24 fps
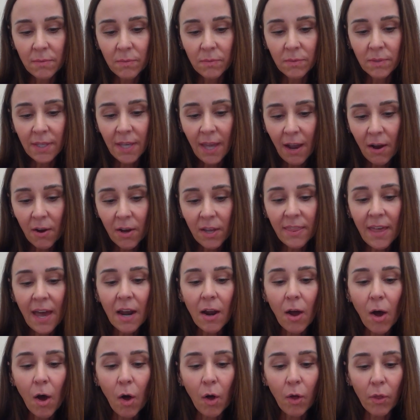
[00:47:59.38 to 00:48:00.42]
carry
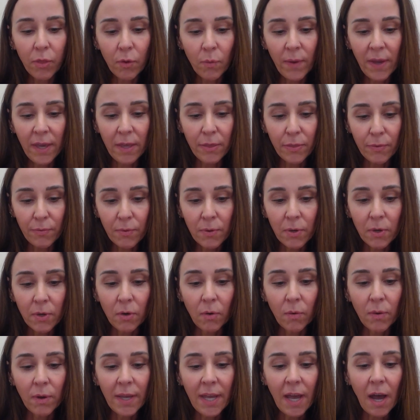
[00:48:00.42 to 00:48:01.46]
that all the way
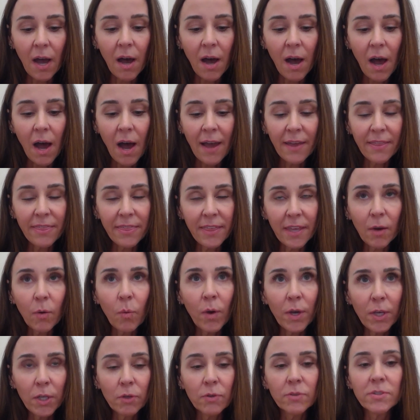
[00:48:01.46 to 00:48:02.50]
through, I think
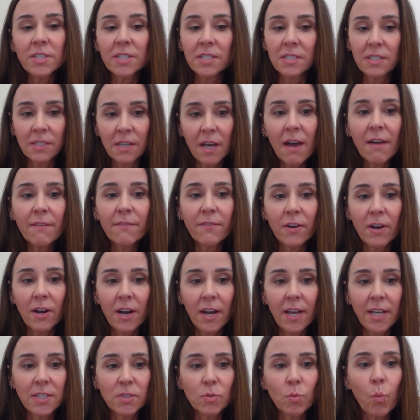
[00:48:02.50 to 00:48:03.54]
what you'll discover
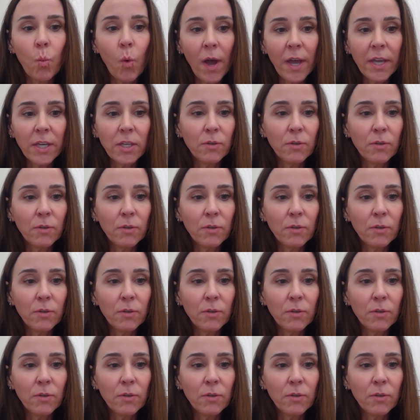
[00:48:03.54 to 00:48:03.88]
is what you